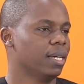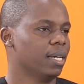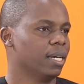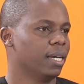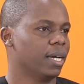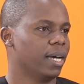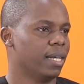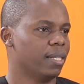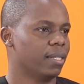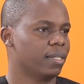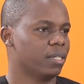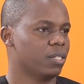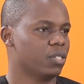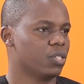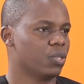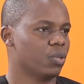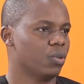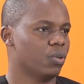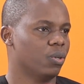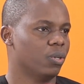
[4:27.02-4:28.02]
health, and
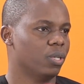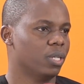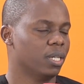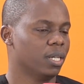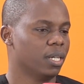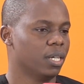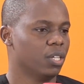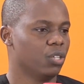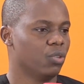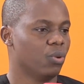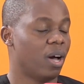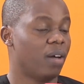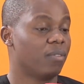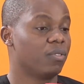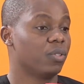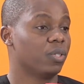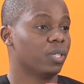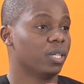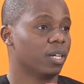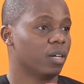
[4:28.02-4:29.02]
so on, you
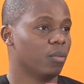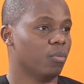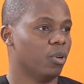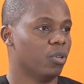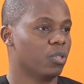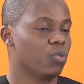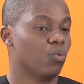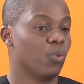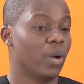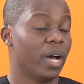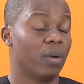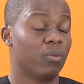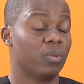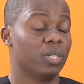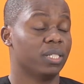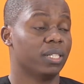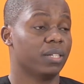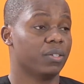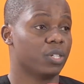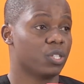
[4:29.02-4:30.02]
have to think about where
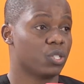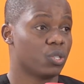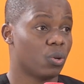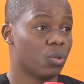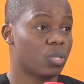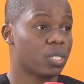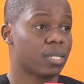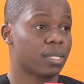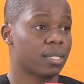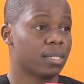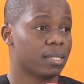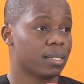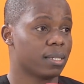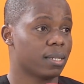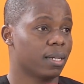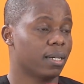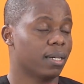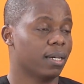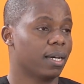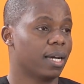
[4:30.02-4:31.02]
will the resources
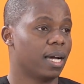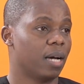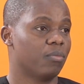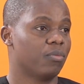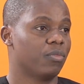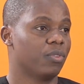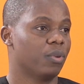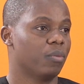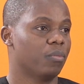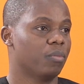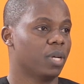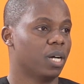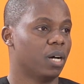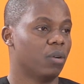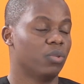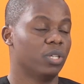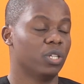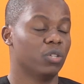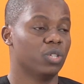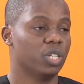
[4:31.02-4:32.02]
come from? How
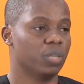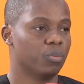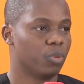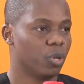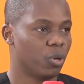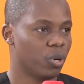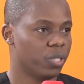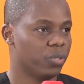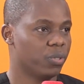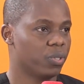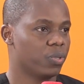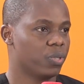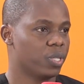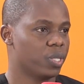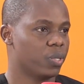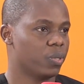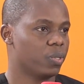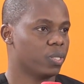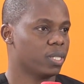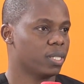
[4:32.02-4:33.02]
will you deploy those
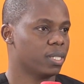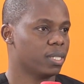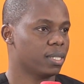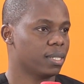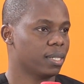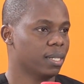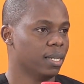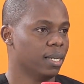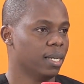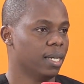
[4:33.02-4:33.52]
resources?